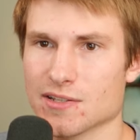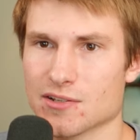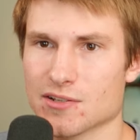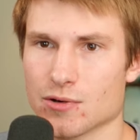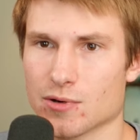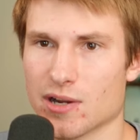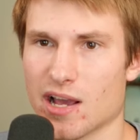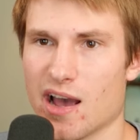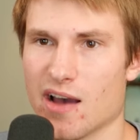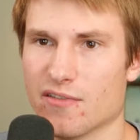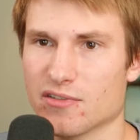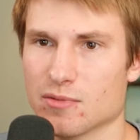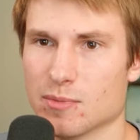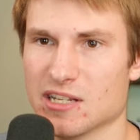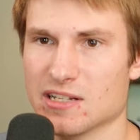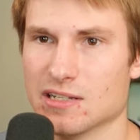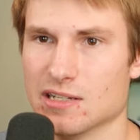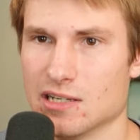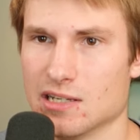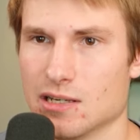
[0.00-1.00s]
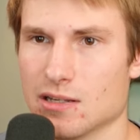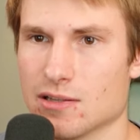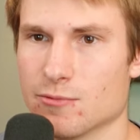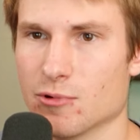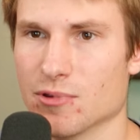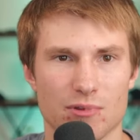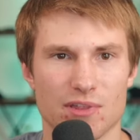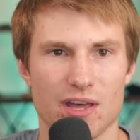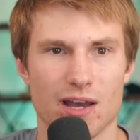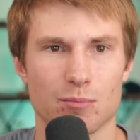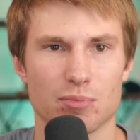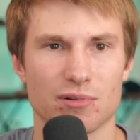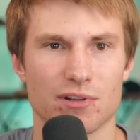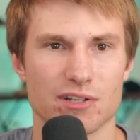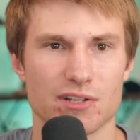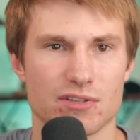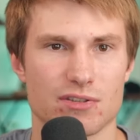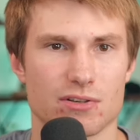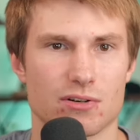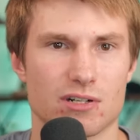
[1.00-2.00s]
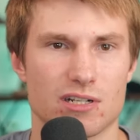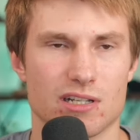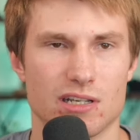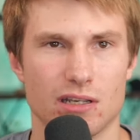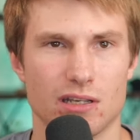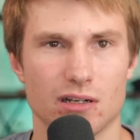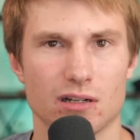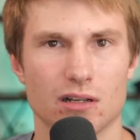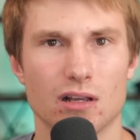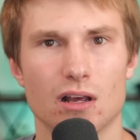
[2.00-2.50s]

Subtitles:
would have to be D with that +13.